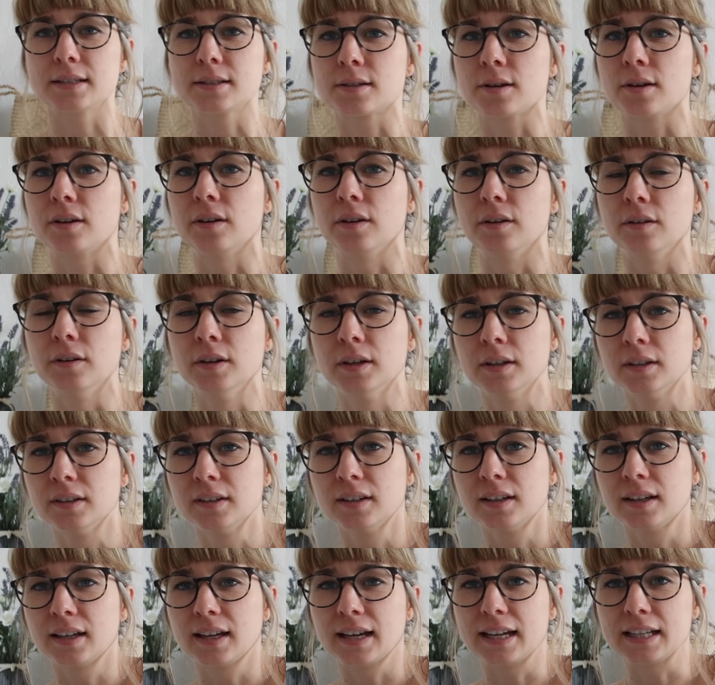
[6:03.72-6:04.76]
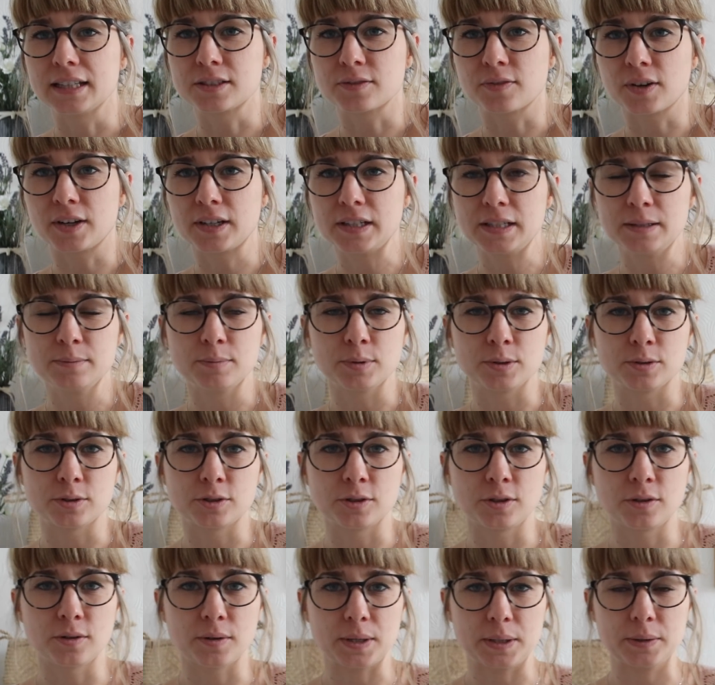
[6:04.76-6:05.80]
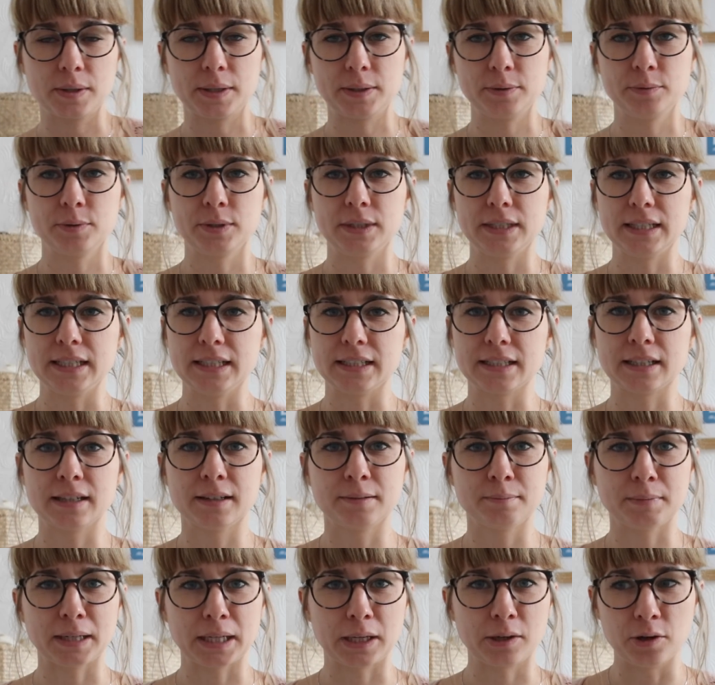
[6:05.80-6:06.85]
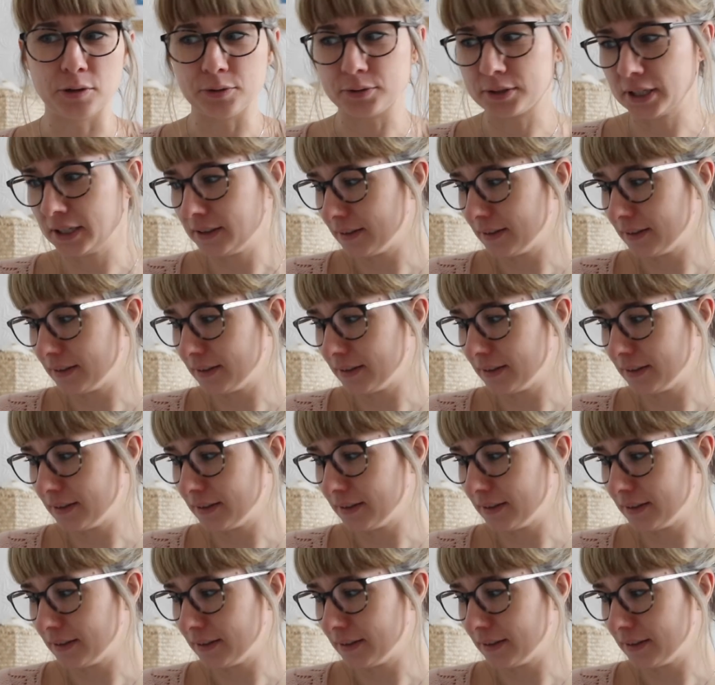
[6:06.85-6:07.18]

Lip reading: so it's fine, but to go out I would need my coat,